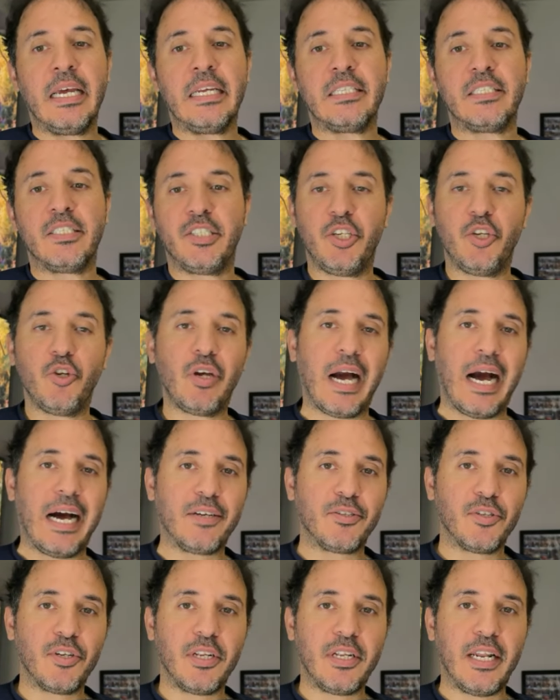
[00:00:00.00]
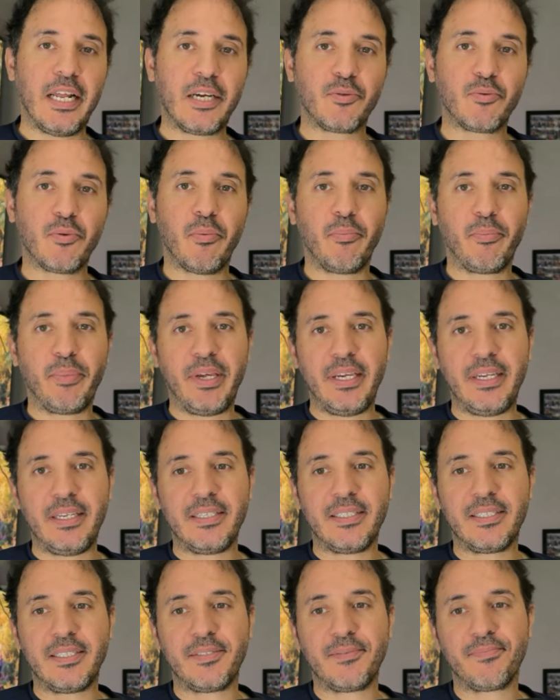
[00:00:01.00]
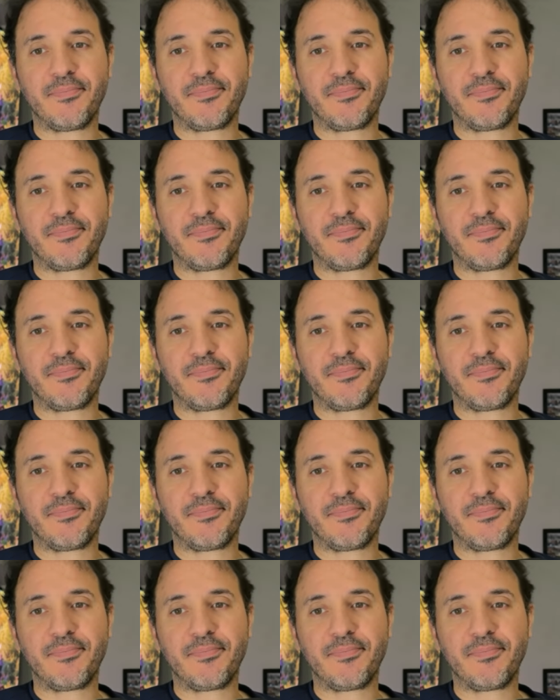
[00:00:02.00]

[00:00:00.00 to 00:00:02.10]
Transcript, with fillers: See you guys on the next one. Peace.